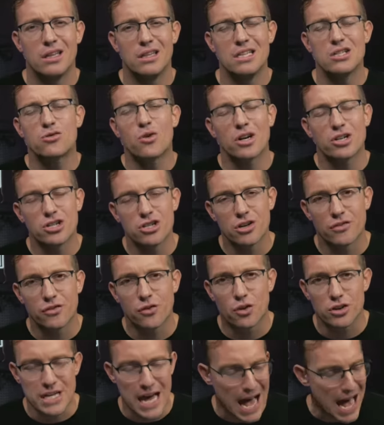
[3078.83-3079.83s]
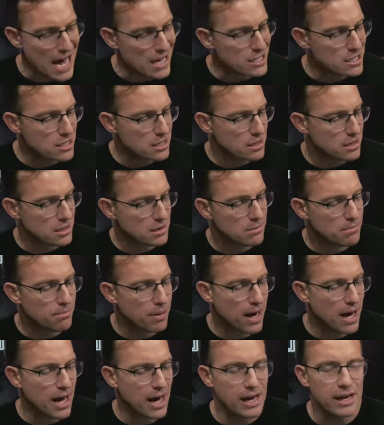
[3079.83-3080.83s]
These questions are, of course, asked
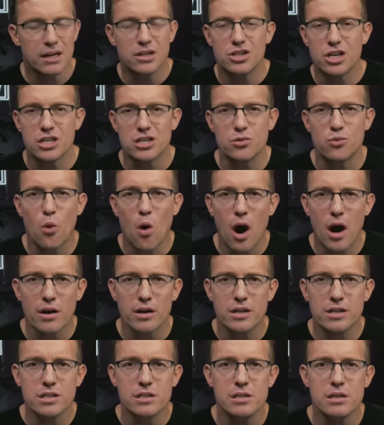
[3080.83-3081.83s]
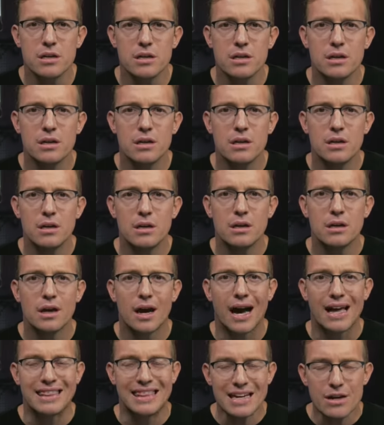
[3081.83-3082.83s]
by Jesse Waters.
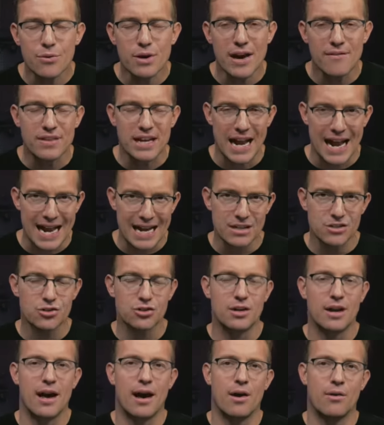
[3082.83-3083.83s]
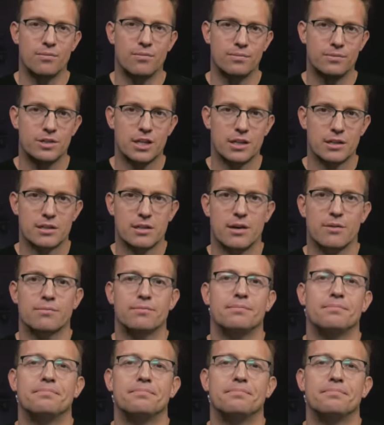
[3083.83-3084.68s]
I think we have the answer now. Check this out.